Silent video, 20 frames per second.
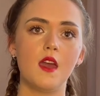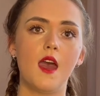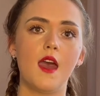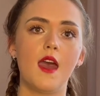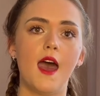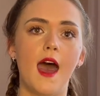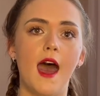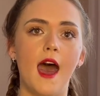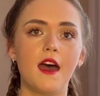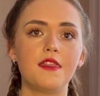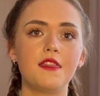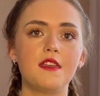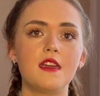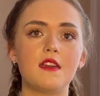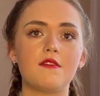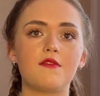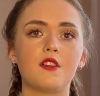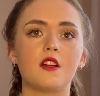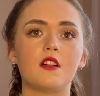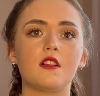Athey
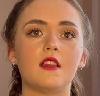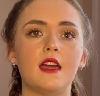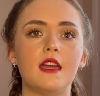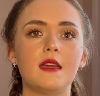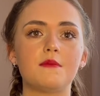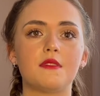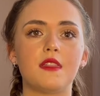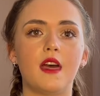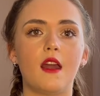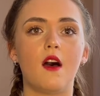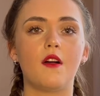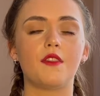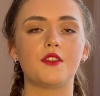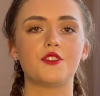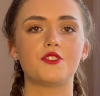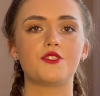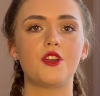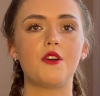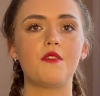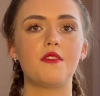even claimed that on the
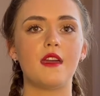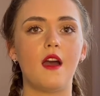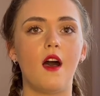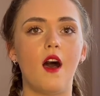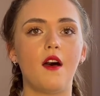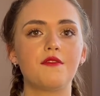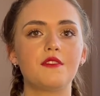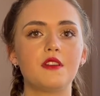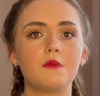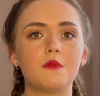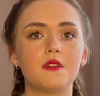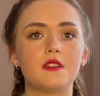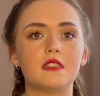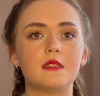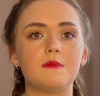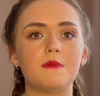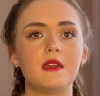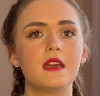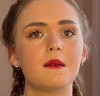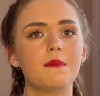show they often would
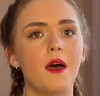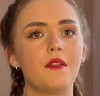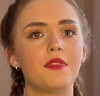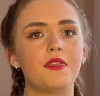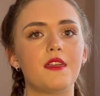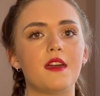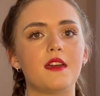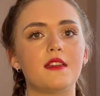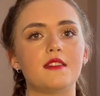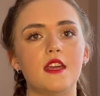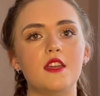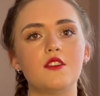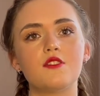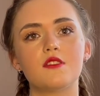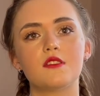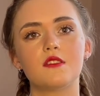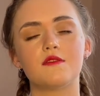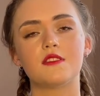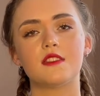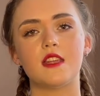speak about the
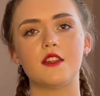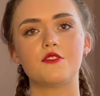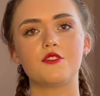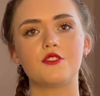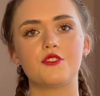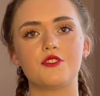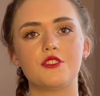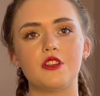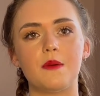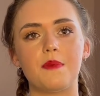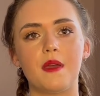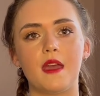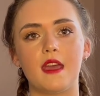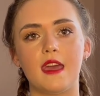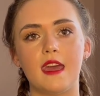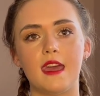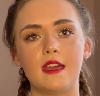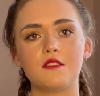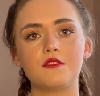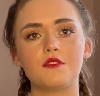dangers of censorship and
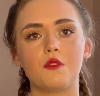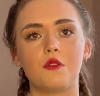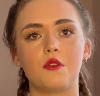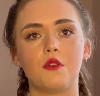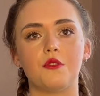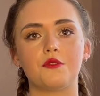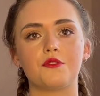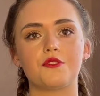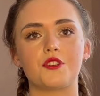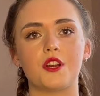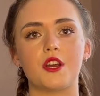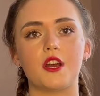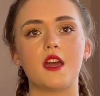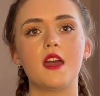cancel culture,